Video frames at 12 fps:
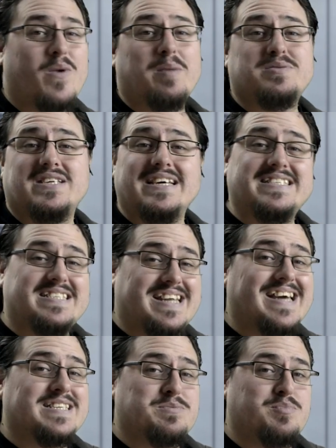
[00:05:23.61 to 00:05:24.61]
website
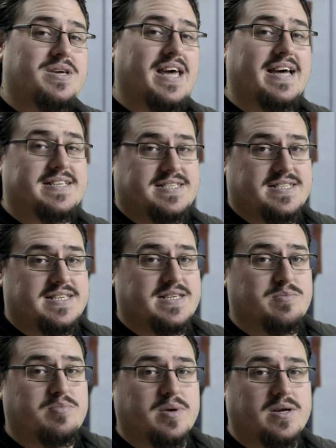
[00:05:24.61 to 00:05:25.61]
states
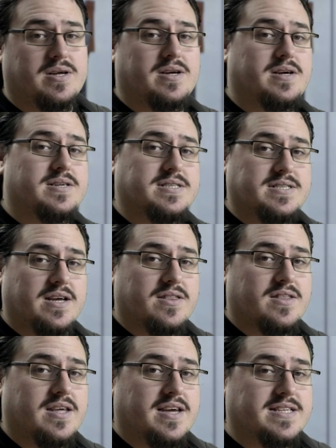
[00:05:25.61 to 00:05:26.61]
PST, but I
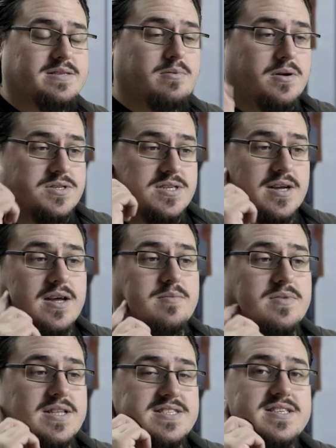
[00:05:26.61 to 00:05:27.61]
think it's about
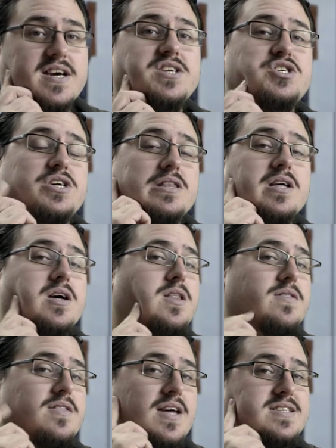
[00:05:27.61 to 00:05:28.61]
time that CIG
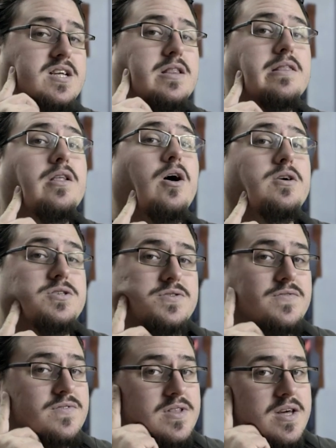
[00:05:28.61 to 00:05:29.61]
learned that a lot
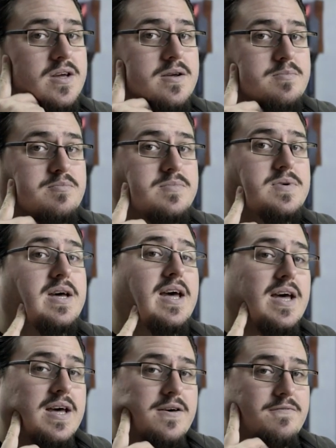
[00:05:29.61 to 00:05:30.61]
of their
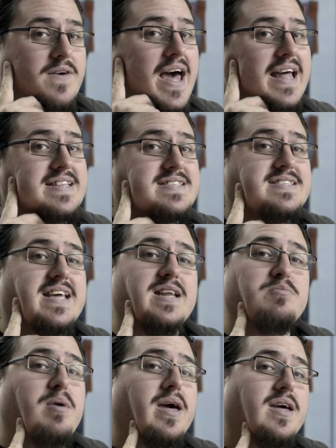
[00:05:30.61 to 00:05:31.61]
fans
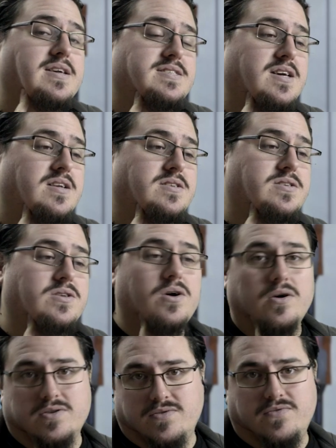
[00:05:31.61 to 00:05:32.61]
and backers are
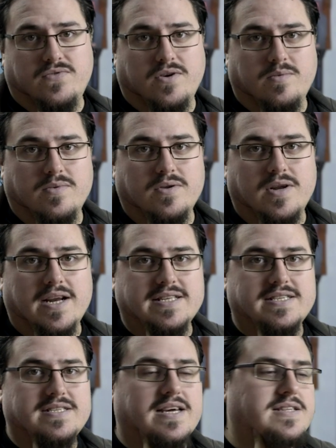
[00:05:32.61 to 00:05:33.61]
not from the United
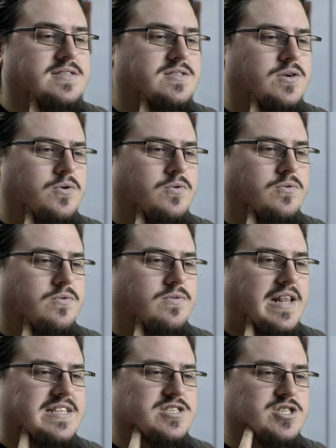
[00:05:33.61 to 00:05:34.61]
States, so
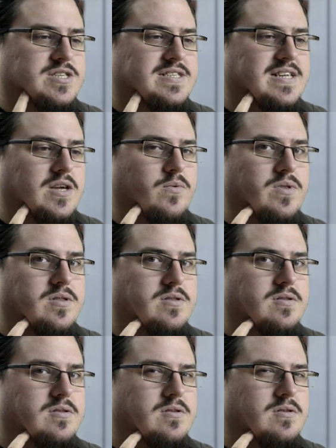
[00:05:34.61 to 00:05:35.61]
let's just stick
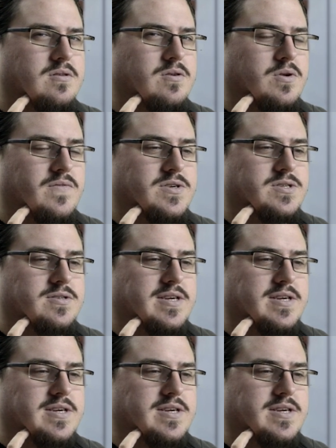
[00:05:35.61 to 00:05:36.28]
with Universal